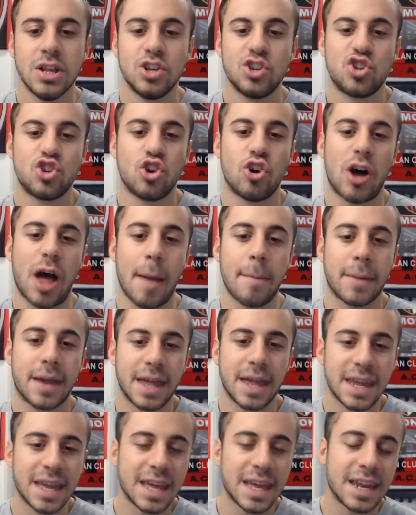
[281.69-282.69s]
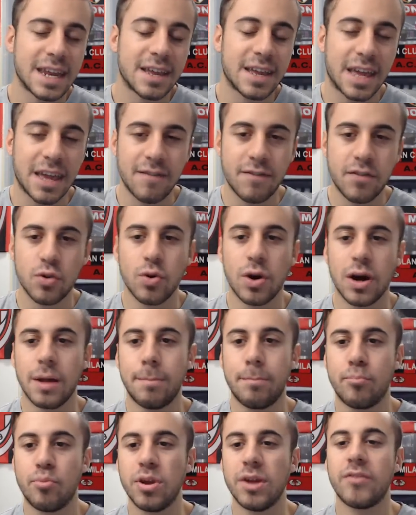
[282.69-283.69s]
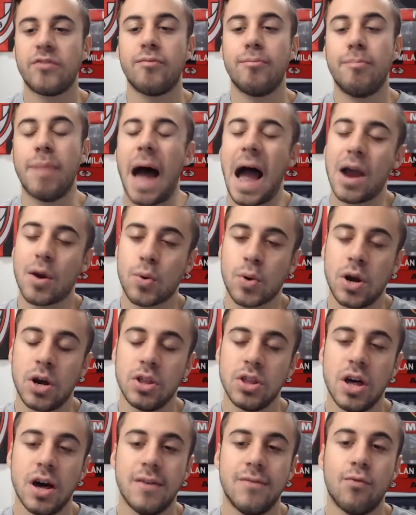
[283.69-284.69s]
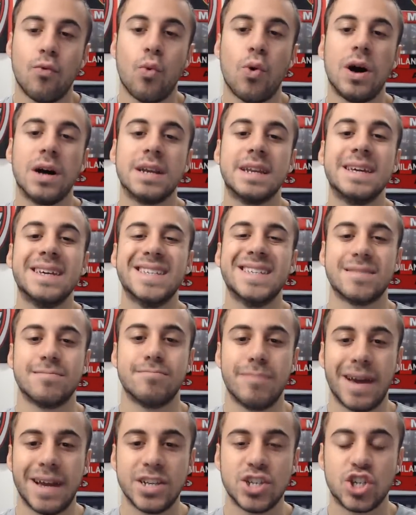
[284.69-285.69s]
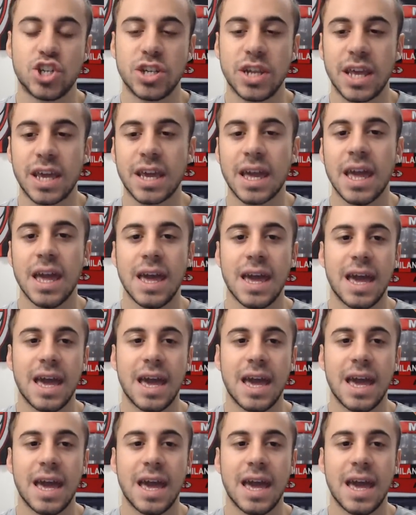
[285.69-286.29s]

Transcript: So I'm kind of going to give you a brief background of what he's mentioning.